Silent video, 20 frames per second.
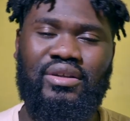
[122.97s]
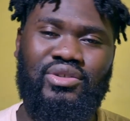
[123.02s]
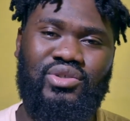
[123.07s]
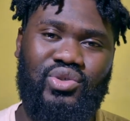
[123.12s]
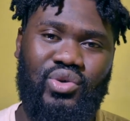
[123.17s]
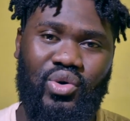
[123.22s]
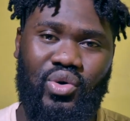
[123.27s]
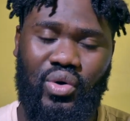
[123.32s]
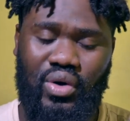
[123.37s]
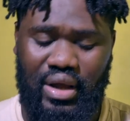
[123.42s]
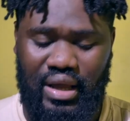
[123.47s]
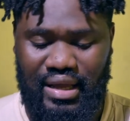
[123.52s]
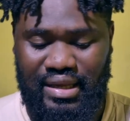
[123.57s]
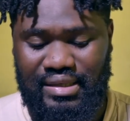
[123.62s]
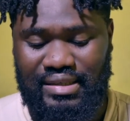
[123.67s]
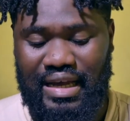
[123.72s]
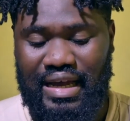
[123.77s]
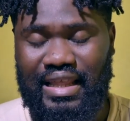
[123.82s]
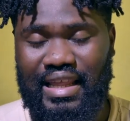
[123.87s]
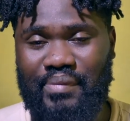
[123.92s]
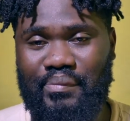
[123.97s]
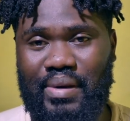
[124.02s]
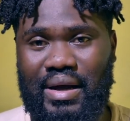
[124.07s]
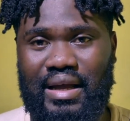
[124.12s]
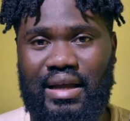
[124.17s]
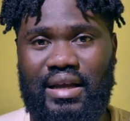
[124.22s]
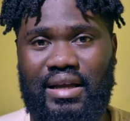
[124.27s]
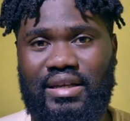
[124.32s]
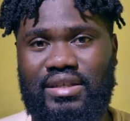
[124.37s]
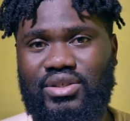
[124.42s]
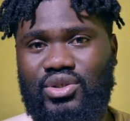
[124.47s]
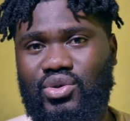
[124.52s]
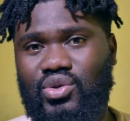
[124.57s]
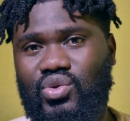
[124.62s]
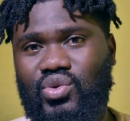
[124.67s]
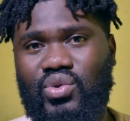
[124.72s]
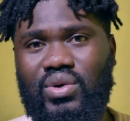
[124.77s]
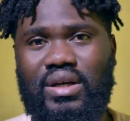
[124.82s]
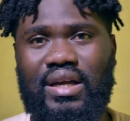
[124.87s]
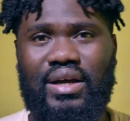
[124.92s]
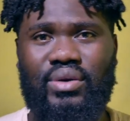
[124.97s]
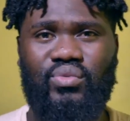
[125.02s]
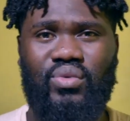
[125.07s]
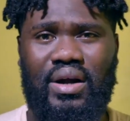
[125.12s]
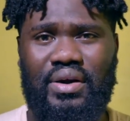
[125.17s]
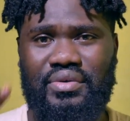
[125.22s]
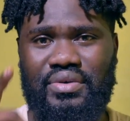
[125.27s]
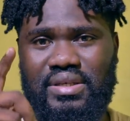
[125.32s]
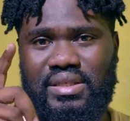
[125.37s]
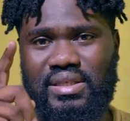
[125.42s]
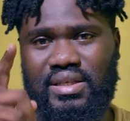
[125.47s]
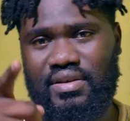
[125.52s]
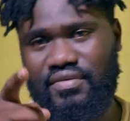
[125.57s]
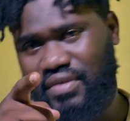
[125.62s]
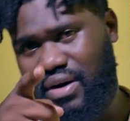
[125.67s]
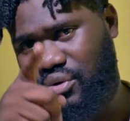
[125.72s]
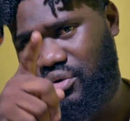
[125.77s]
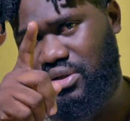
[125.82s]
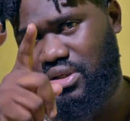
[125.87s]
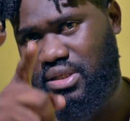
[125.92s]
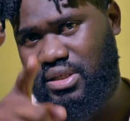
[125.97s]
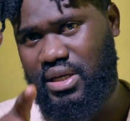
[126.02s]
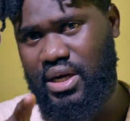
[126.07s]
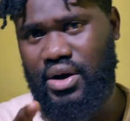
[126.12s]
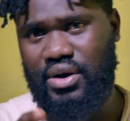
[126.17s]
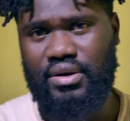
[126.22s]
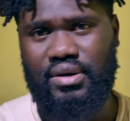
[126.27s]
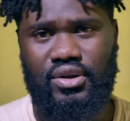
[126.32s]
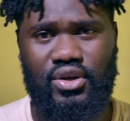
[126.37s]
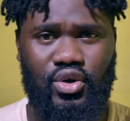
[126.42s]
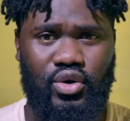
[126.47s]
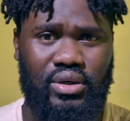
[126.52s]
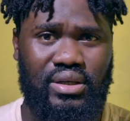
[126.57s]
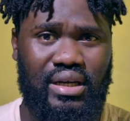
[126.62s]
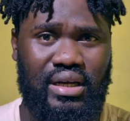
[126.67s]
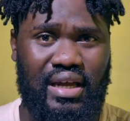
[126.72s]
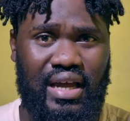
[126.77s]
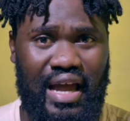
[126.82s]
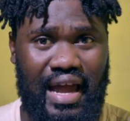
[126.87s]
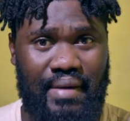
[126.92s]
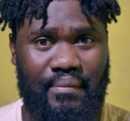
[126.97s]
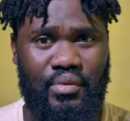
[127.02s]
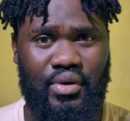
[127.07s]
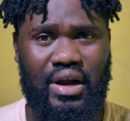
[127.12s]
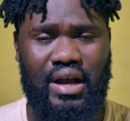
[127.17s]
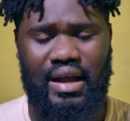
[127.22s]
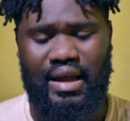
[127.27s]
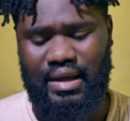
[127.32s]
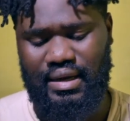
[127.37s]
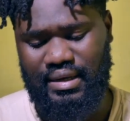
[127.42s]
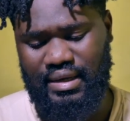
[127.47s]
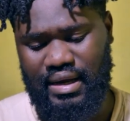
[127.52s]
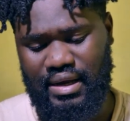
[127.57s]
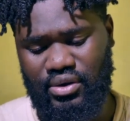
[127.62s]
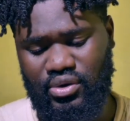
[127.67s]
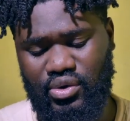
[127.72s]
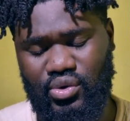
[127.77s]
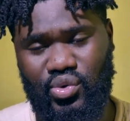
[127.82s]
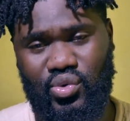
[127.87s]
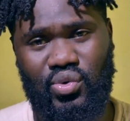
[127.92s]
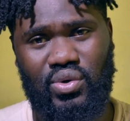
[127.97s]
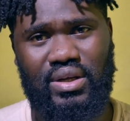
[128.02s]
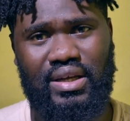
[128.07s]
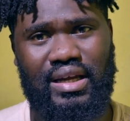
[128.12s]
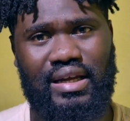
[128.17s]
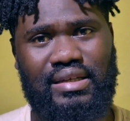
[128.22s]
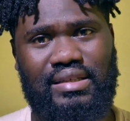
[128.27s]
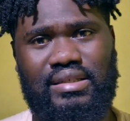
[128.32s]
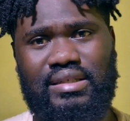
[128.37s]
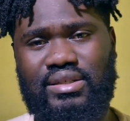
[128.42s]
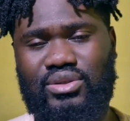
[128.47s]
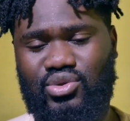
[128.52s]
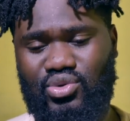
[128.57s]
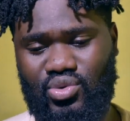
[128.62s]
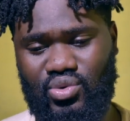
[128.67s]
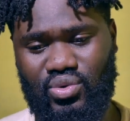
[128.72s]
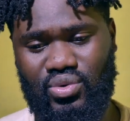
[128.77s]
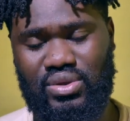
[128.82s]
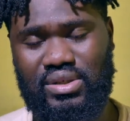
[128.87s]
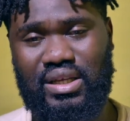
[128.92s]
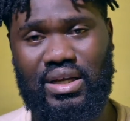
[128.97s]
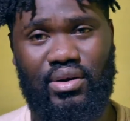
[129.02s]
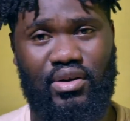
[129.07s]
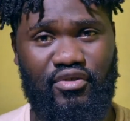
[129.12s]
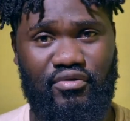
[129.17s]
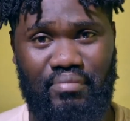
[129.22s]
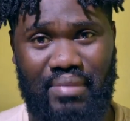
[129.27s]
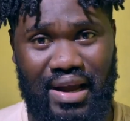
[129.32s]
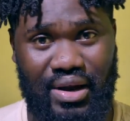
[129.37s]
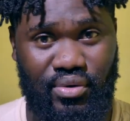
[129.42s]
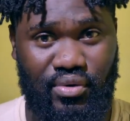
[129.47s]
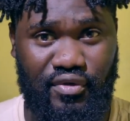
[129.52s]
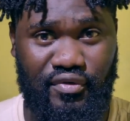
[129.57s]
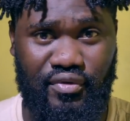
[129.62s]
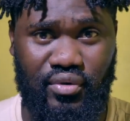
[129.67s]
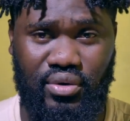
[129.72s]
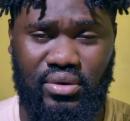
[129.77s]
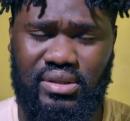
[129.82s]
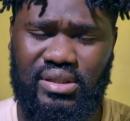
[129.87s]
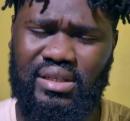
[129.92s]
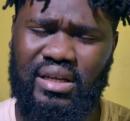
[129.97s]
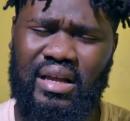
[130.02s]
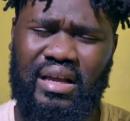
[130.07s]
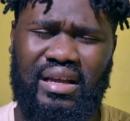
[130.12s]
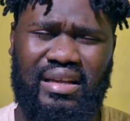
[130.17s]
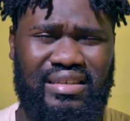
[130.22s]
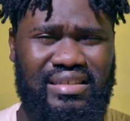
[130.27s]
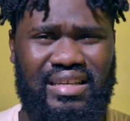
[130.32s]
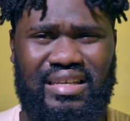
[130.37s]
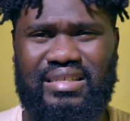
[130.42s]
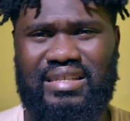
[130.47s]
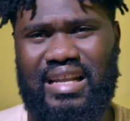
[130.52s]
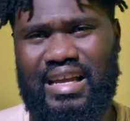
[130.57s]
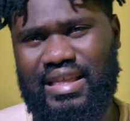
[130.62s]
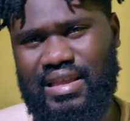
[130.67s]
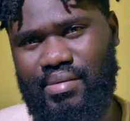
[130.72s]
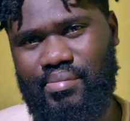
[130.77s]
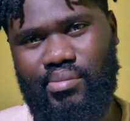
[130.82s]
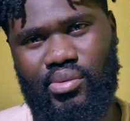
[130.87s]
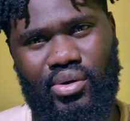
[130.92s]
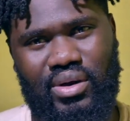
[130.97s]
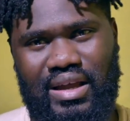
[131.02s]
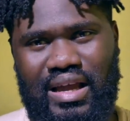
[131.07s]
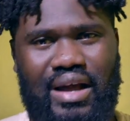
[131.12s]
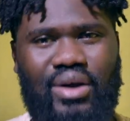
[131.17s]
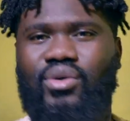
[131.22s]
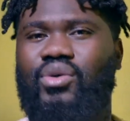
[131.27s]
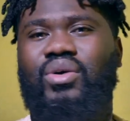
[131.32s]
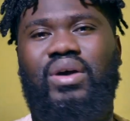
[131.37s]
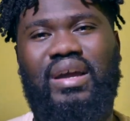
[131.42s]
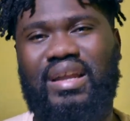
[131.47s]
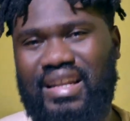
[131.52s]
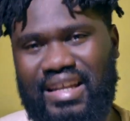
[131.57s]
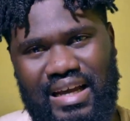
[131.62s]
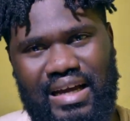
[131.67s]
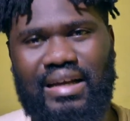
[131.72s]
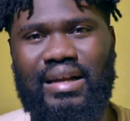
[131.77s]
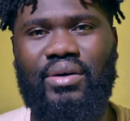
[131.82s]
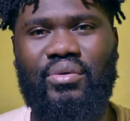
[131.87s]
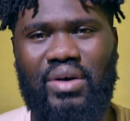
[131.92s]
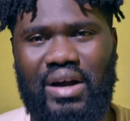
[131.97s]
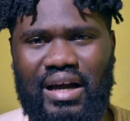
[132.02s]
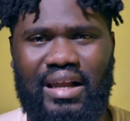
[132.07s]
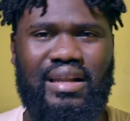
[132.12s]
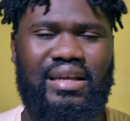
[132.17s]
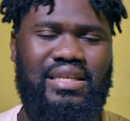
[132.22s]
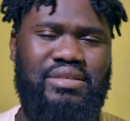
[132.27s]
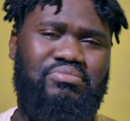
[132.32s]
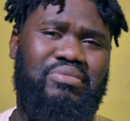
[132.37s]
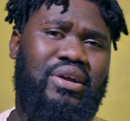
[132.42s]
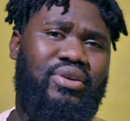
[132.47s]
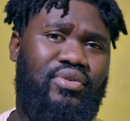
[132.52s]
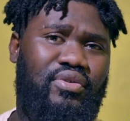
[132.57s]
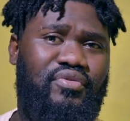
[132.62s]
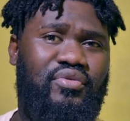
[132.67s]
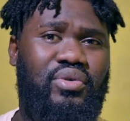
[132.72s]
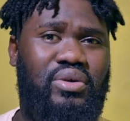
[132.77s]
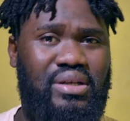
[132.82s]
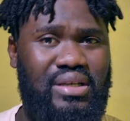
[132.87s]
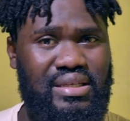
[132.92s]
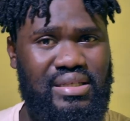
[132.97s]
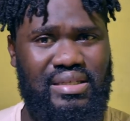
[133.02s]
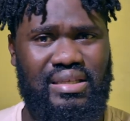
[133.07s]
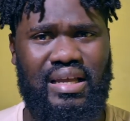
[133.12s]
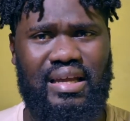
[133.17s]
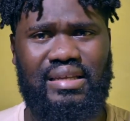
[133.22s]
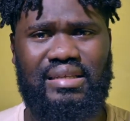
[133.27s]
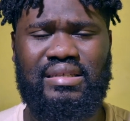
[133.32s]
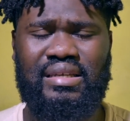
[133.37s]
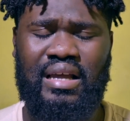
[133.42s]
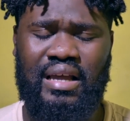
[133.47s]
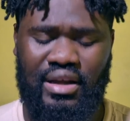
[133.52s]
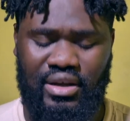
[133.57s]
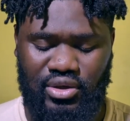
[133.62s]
So inside the package, you do get one receiver, which is currently on the camera, and then you do get two set of microphones, just like the Boya or any other wireless microphone these days.